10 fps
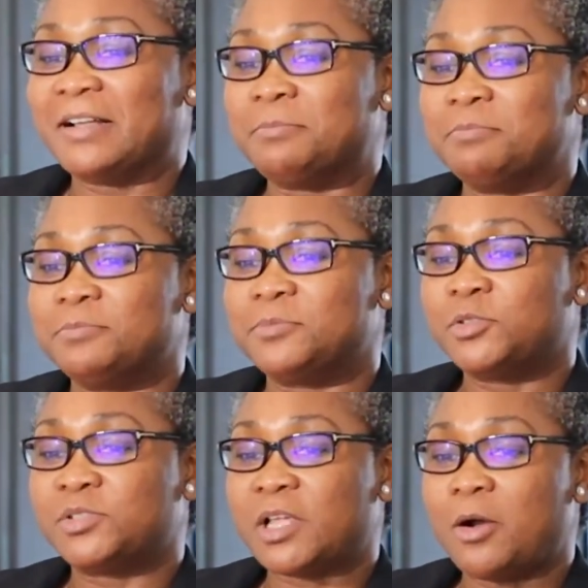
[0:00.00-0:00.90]

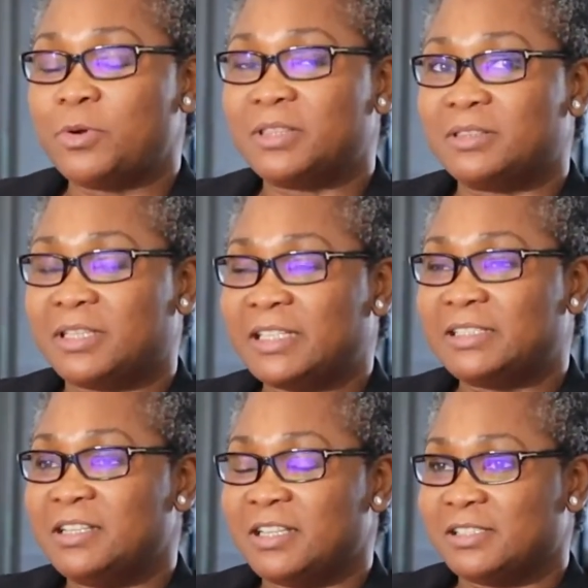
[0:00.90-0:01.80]
to start with
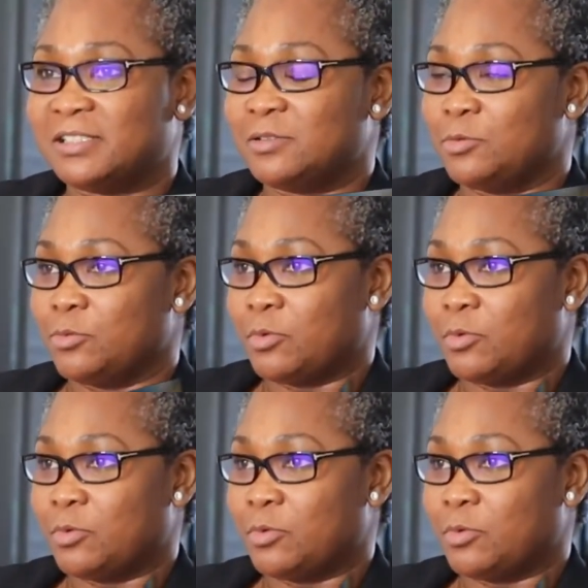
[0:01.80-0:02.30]
kidneys.